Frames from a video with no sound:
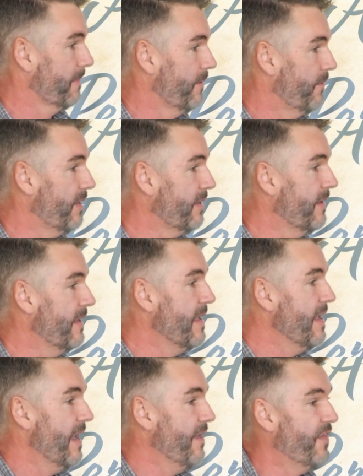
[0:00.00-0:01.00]
All right?
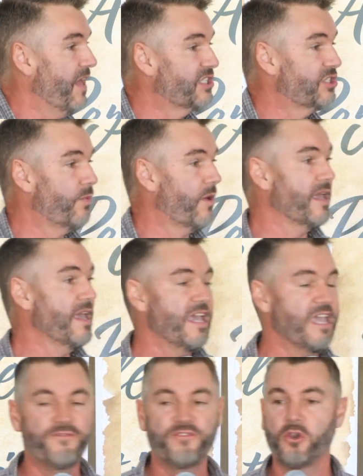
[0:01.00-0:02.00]
And that's why
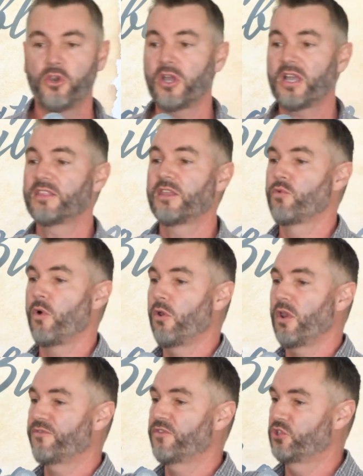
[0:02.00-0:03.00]
if you look at the
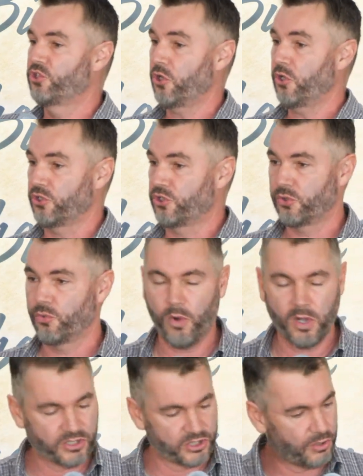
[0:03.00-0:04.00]
role of the church,
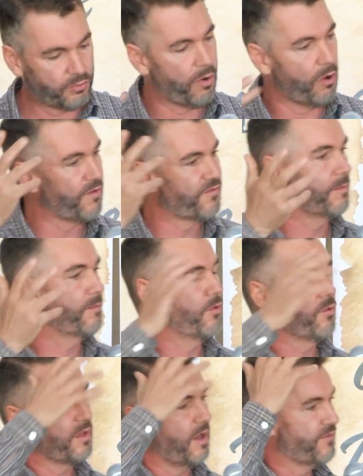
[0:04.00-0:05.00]
what's the role
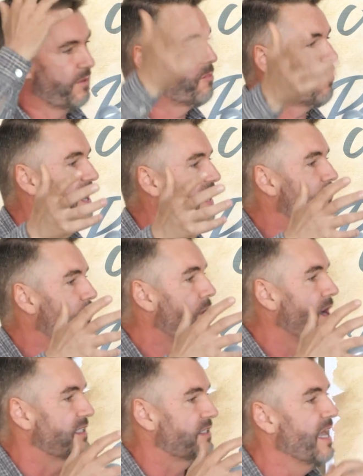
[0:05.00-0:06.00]
of the bride of
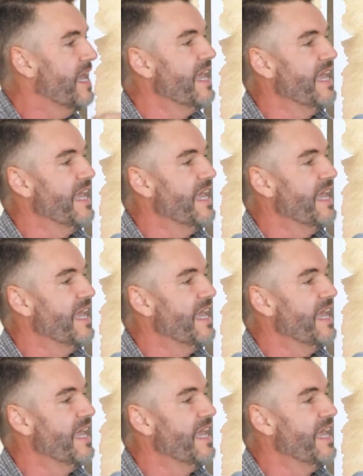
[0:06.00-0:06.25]
Christ?